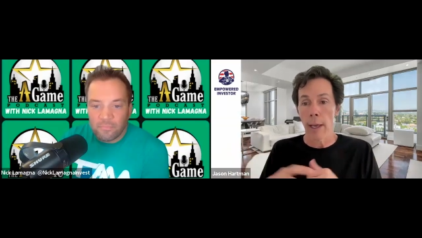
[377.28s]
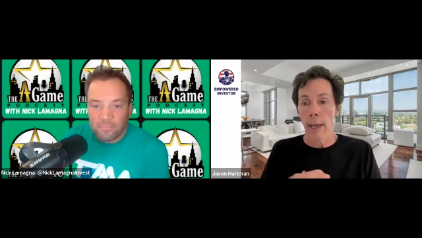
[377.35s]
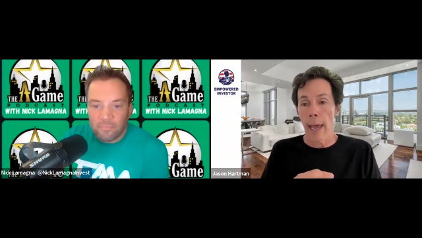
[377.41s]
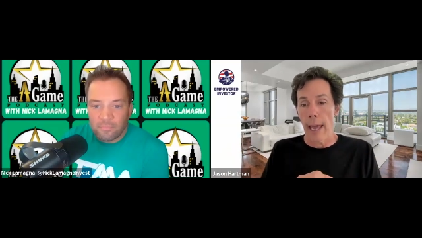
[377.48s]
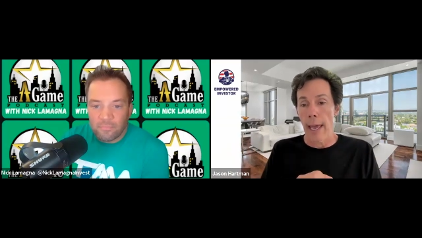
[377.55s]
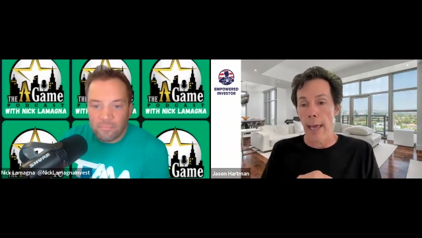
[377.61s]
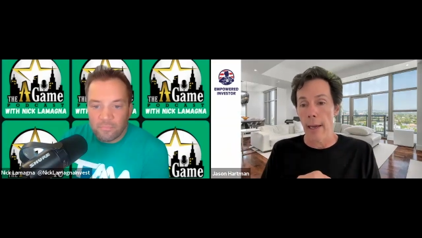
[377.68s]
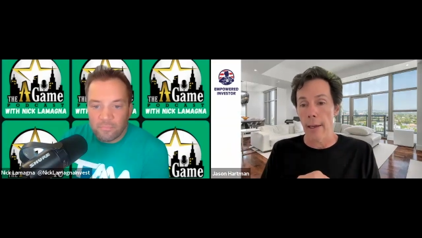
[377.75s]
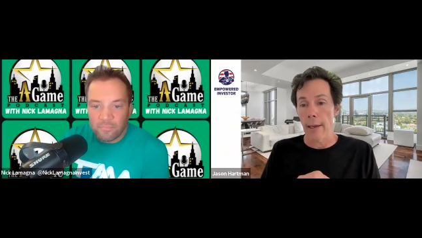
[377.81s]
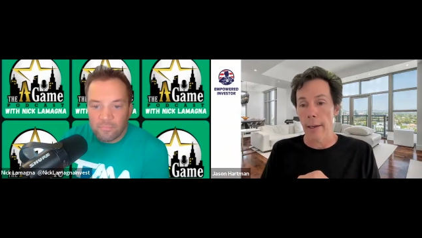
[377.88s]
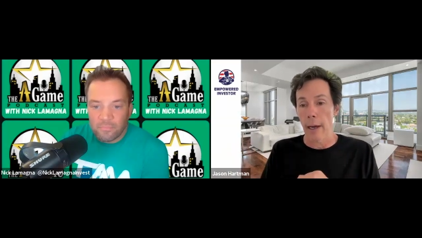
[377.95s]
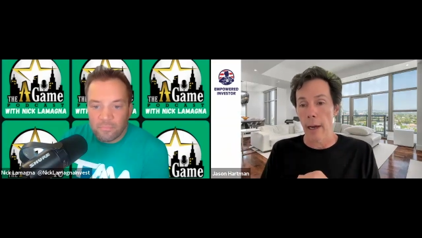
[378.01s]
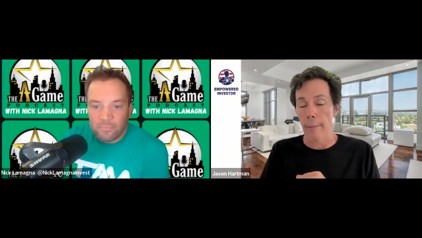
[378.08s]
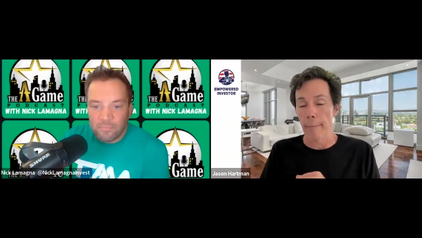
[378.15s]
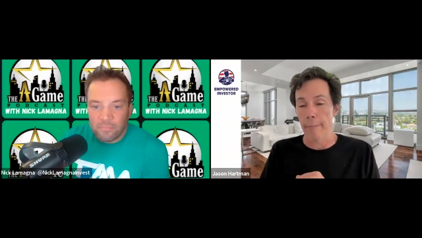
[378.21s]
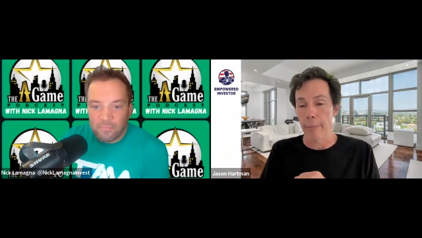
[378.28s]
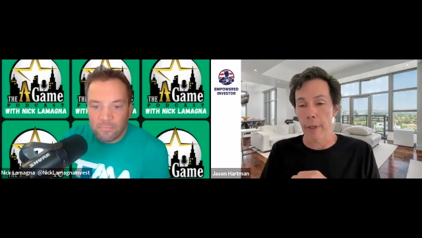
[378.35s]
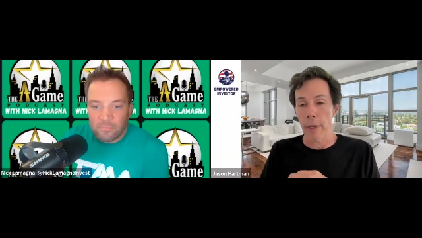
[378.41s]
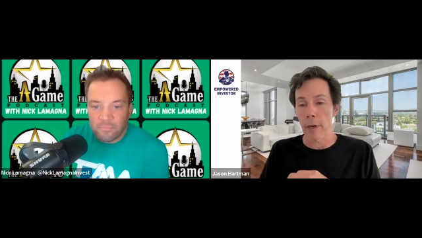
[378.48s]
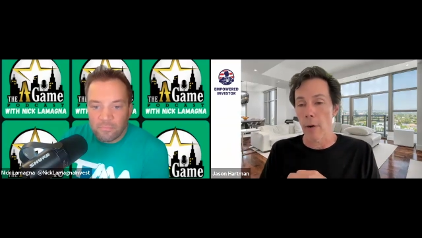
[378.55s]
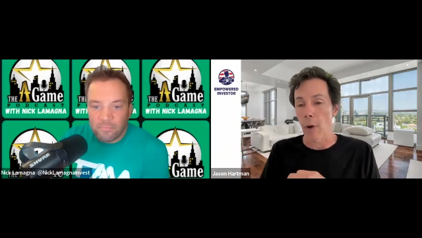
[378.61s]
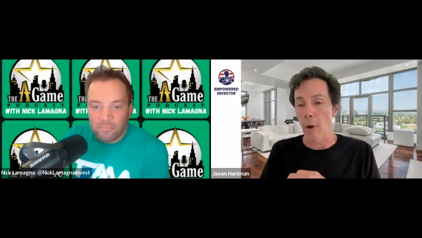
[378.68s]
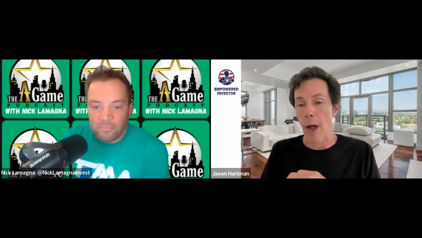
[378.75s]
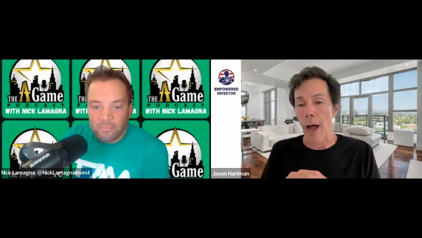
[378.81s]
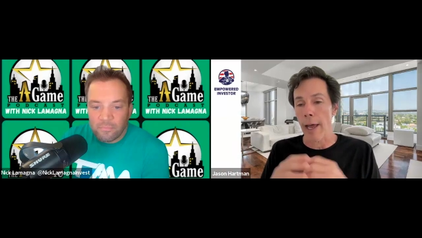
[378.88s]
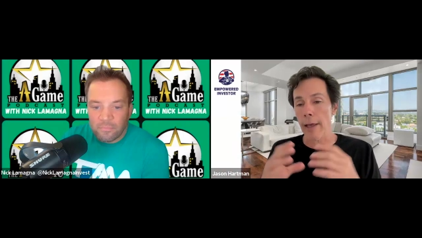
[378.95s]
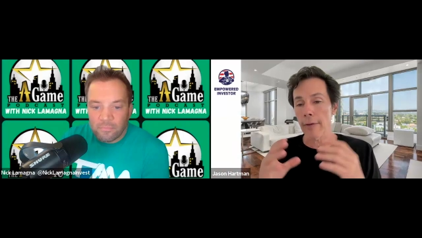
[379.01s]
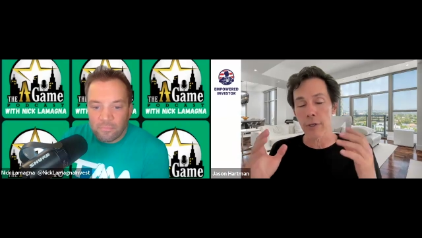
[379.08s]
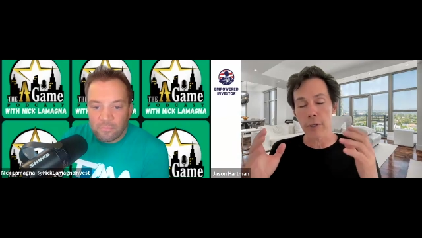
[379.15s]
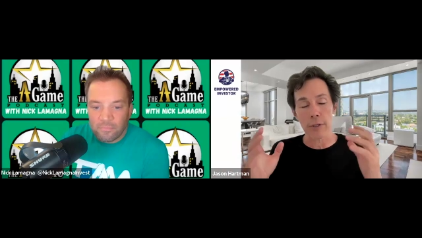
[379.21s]
Speaker 1: And, you know, I have
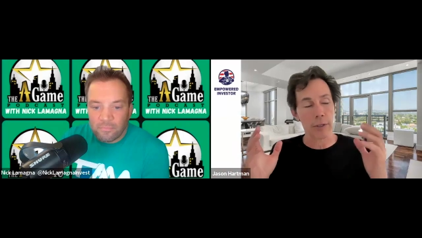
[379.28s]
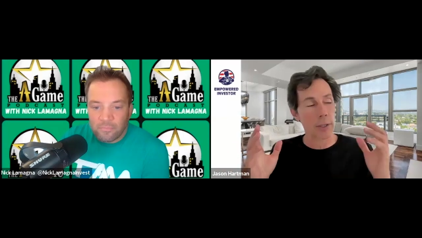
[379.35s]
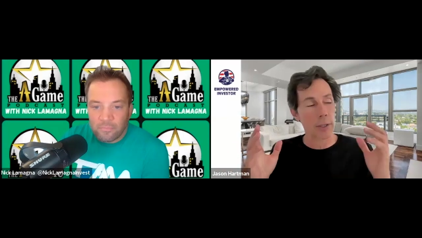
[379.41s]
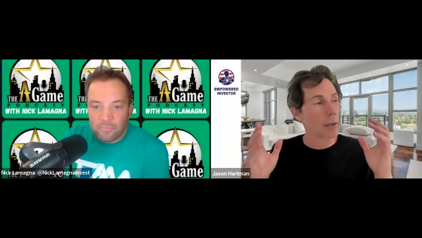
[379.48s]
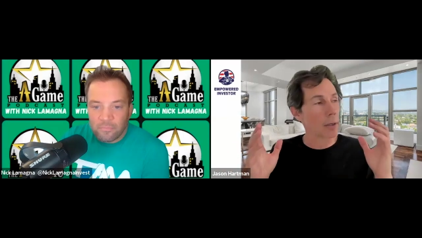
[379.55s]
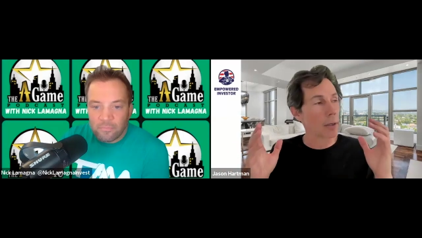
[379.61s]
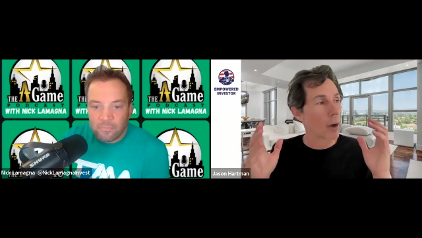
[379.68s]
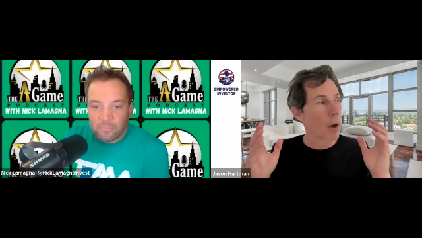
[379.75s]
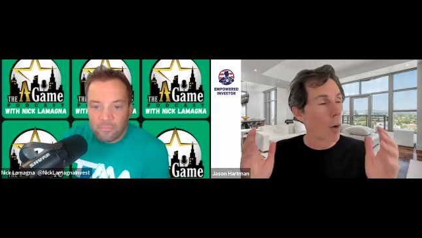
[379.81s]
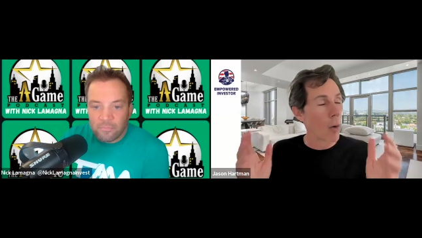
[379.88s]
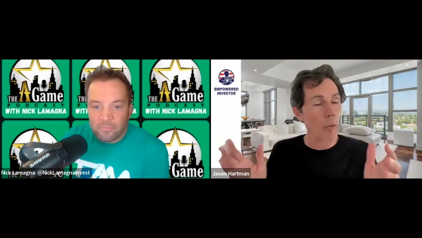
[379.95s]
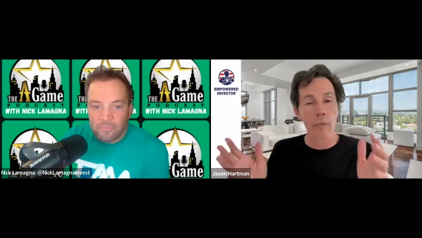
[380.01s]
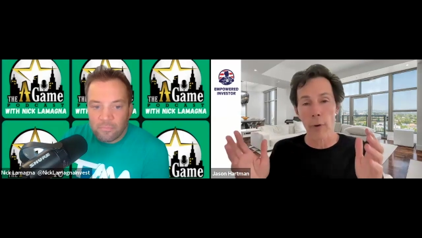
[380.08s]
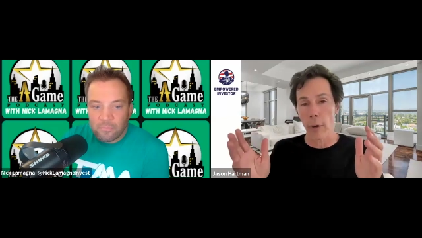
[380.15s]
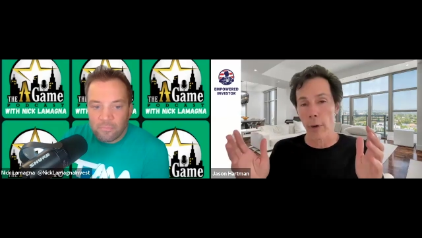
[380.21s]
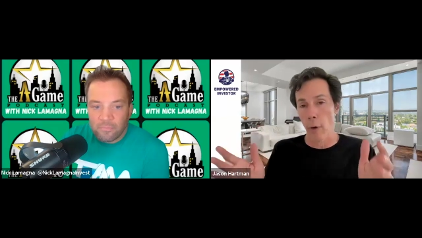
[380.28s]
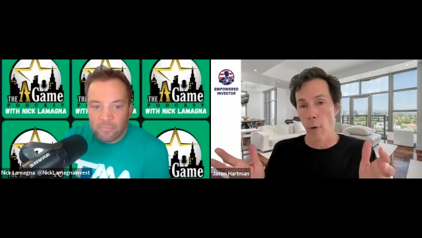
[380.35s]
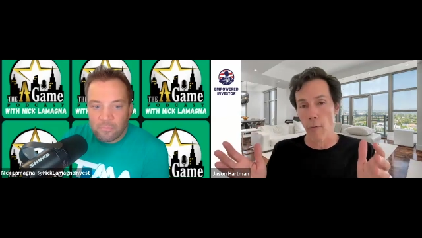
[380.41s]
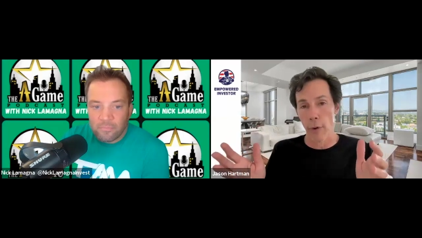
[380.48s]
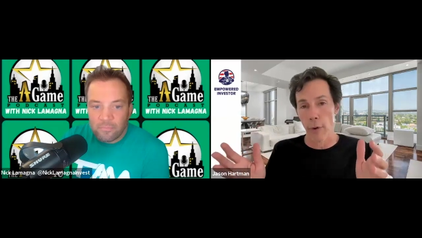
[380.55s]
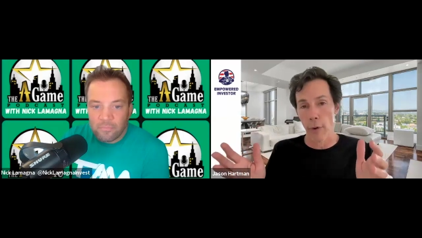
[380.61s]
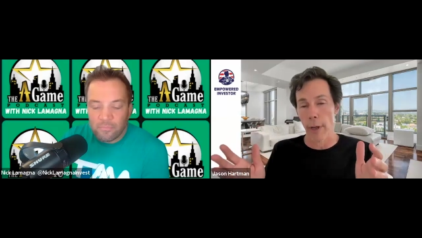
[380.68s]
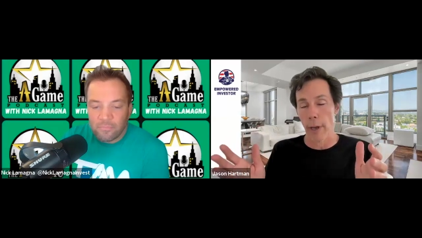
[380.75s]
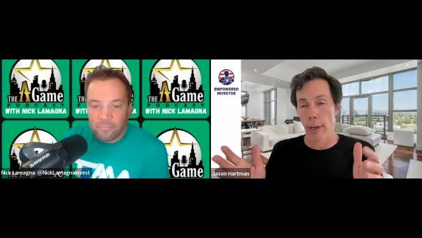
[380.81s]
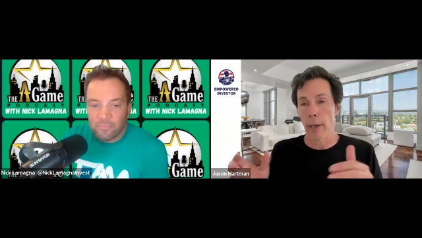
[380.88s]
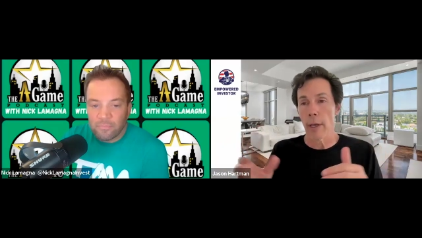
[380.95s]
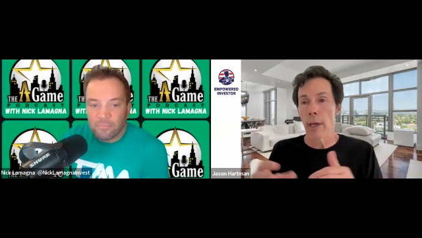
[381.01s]
just seen over and over, Nick,